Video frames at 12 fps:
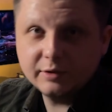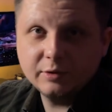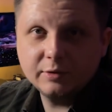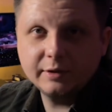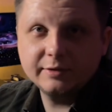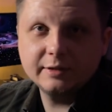a
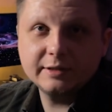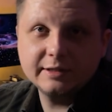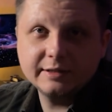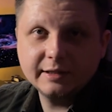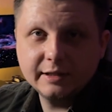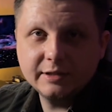reference is
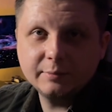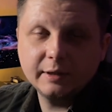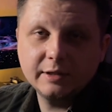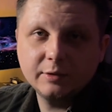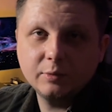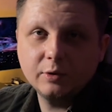
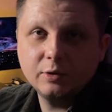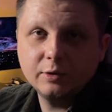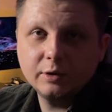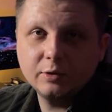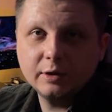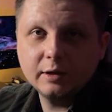indispensable when
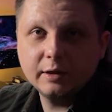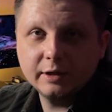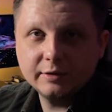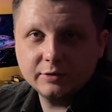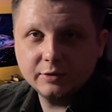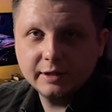we work on a
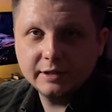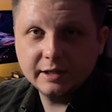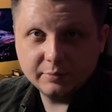3D